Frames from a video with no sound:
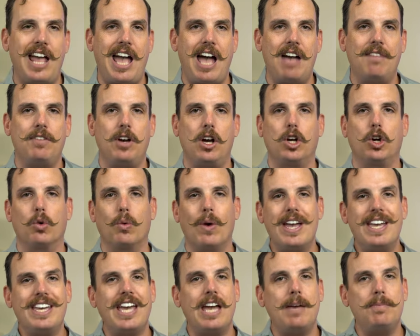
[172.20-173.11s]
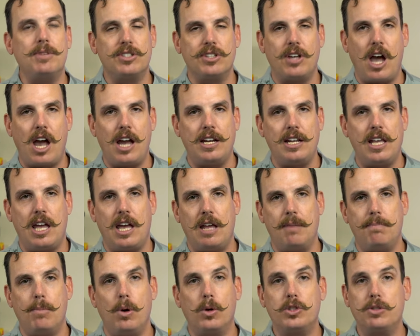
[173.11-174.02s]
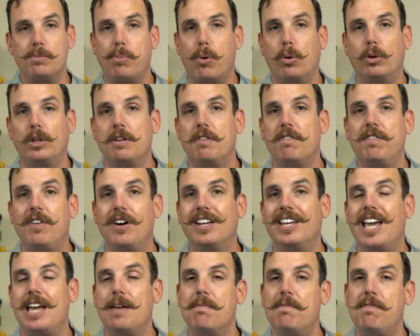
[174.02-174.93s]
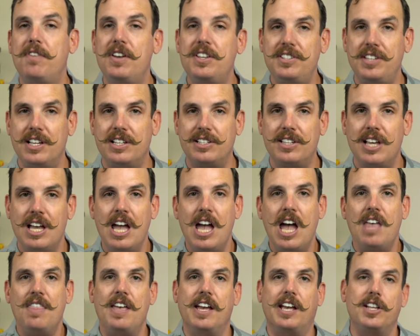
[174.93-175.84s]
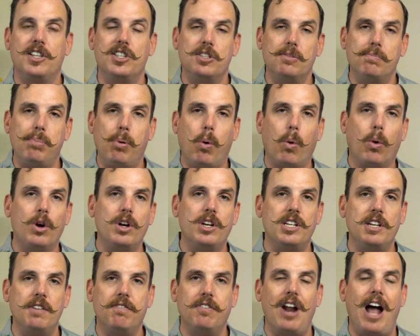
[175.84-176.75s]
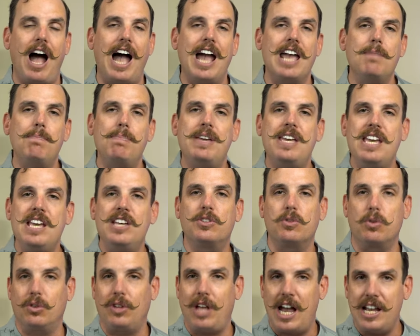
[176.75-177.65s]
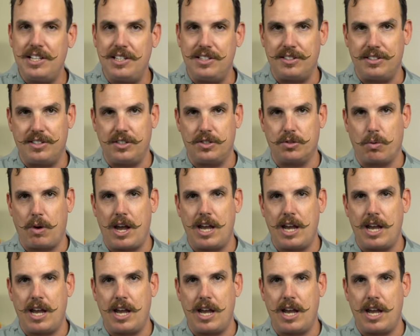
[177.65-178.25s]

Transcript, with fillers: that have a great game design and, most importantly, fun game physics that can support different IPs or licenses,